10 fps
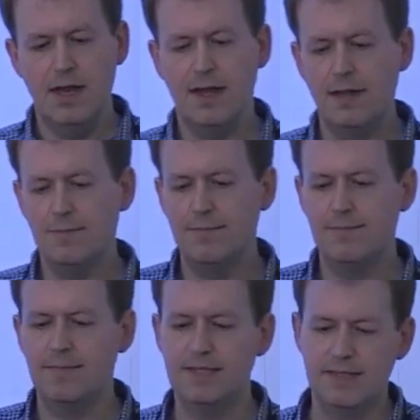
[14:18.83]

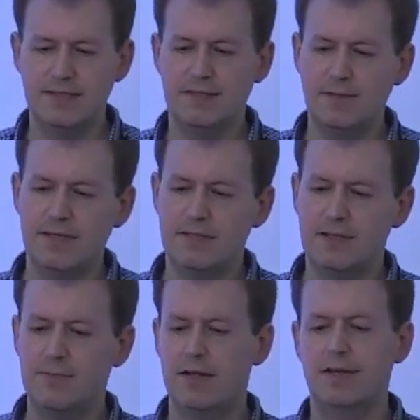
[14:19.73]
Um, these days as well,
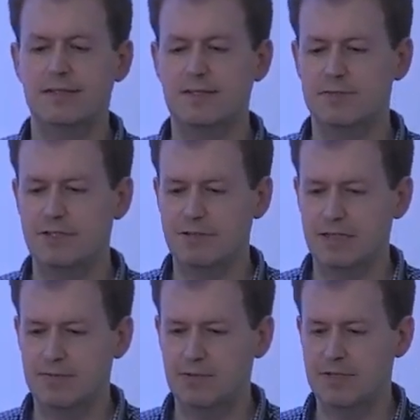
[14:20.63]
compliance is really, really
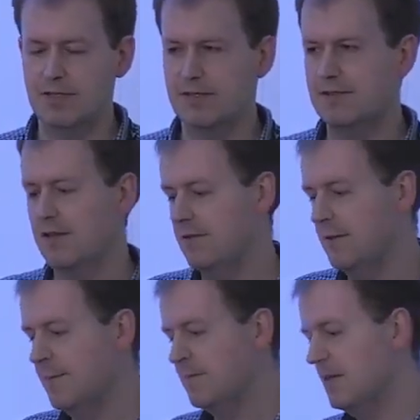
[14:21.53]
important. So
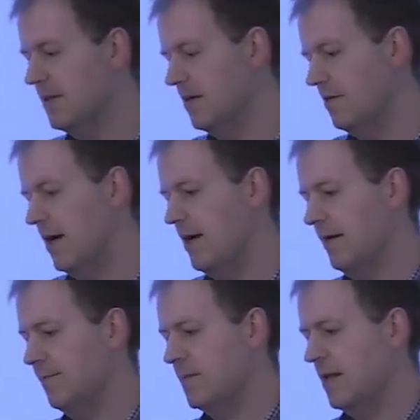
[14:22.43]
you know,
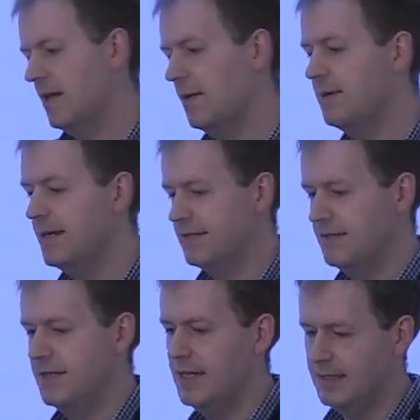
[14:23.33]
um, companies are
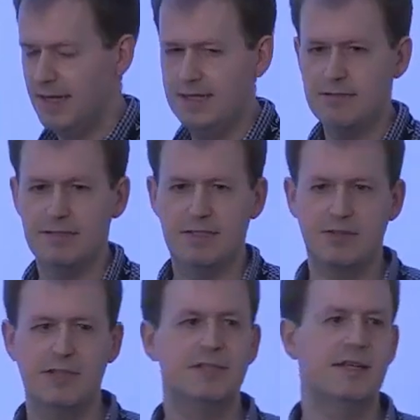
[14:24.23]
seeing data as
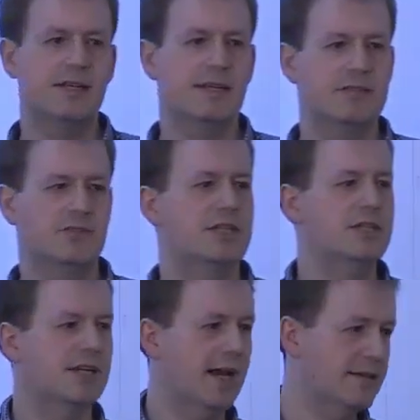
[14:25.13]
increasingly a
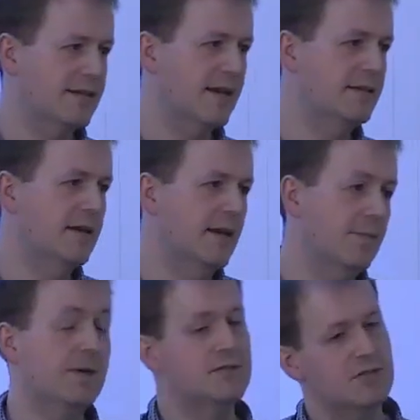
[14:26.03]
strategic asset,
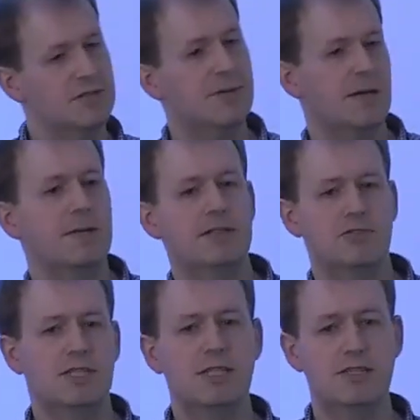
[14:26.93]
but it's also becoming a
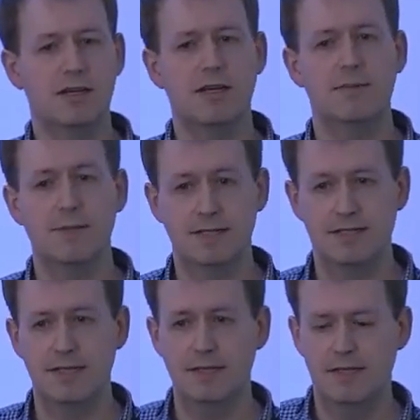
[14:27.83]
strategic
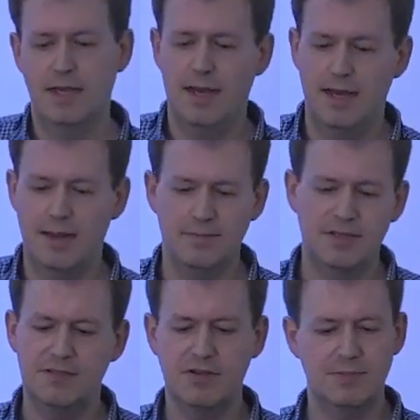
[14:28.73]
liability. Um,
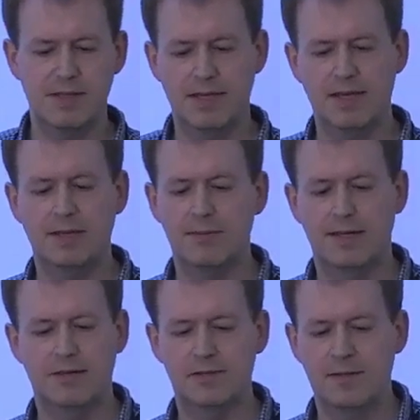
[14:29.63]
so you've got to be thinking
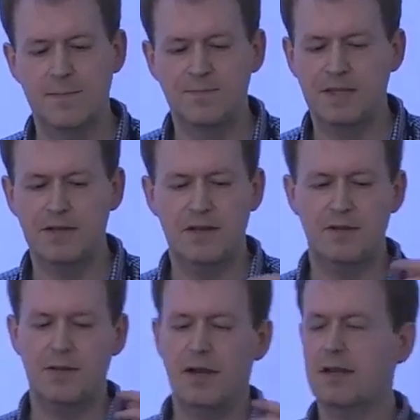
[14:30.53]
about, you
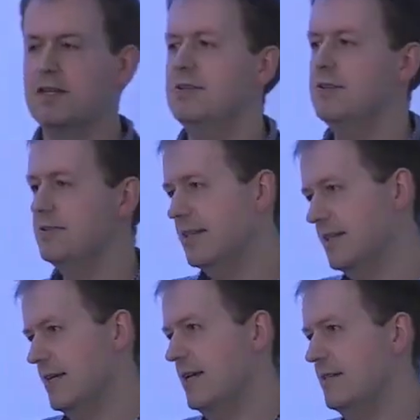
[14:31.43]
know, are you using
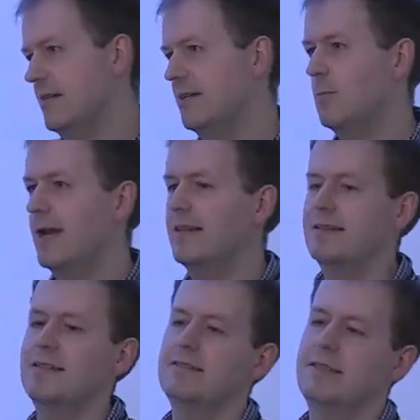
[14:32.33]
the data in a way
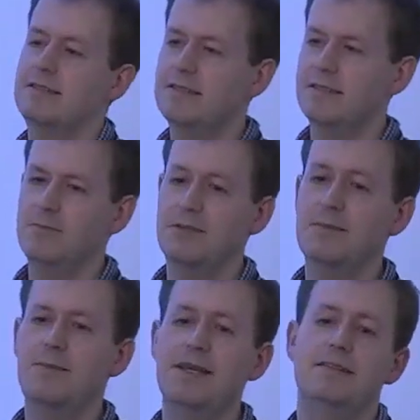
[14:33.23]
that's consistent with the
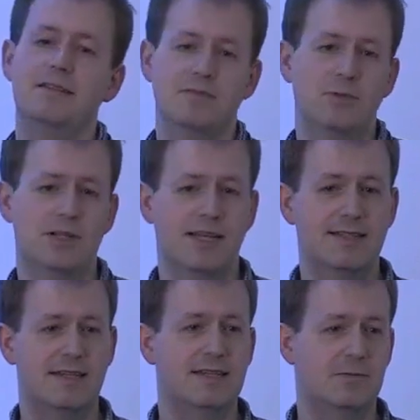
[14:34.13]
basis on which
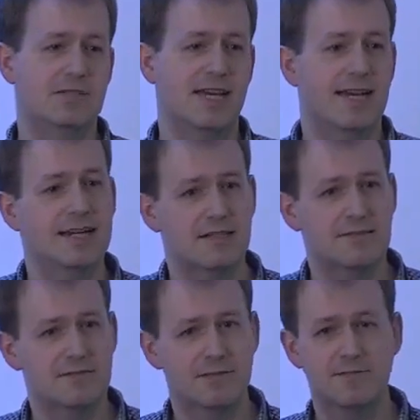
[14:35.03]
that data was
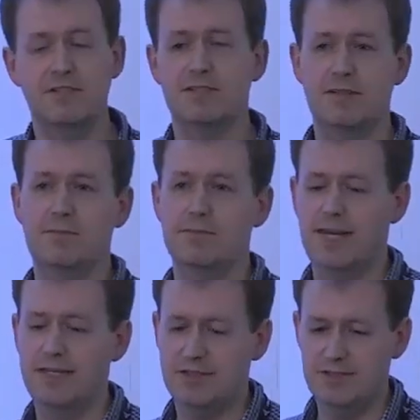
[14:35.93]
collected from, for example,
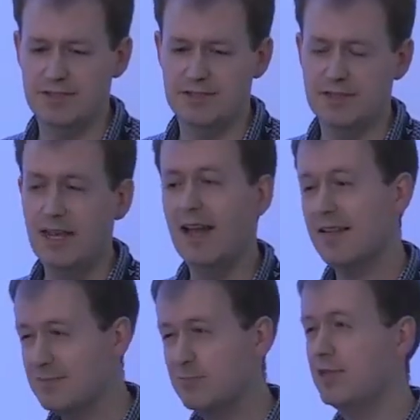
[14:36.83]
end users?
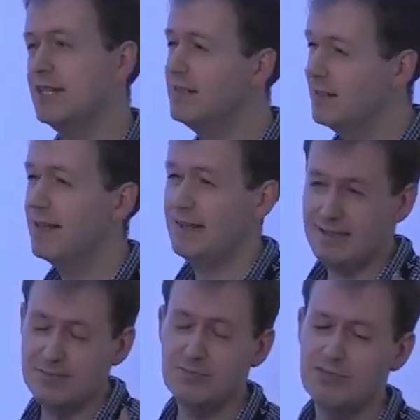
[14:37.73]
That's pretty. That,
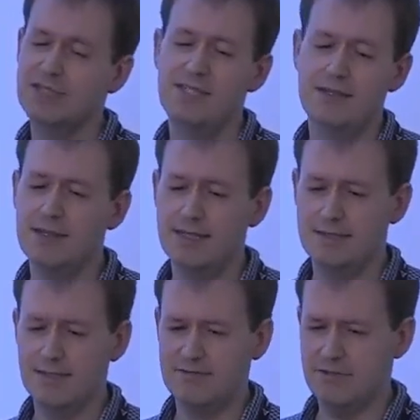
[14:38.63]
that's some pretty gnarly
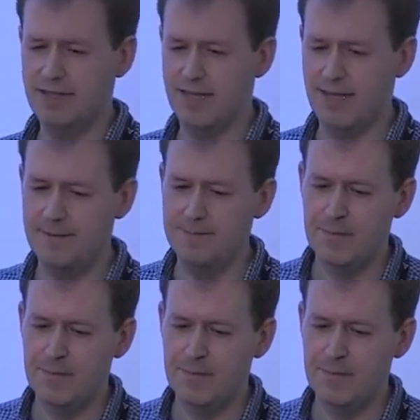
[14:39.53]
stuff right there.